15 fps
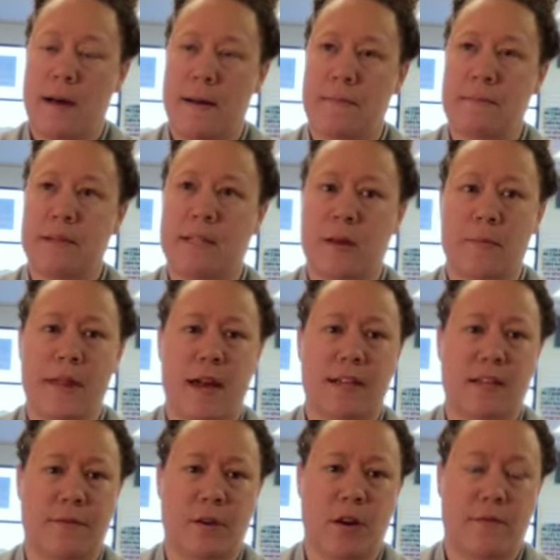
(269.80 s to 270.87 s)
Some of that
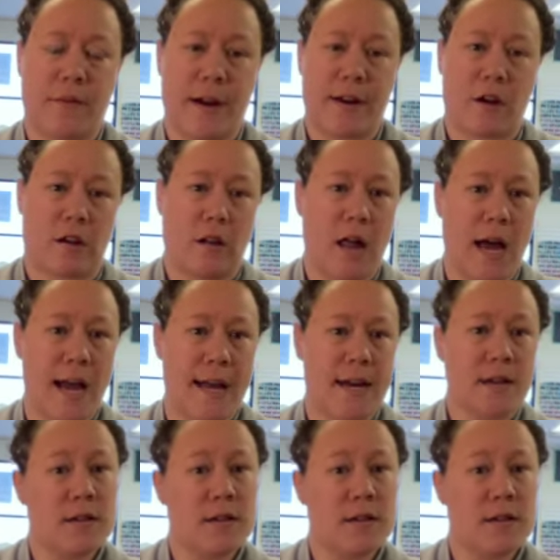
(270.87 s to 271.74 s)
stuff you can find online.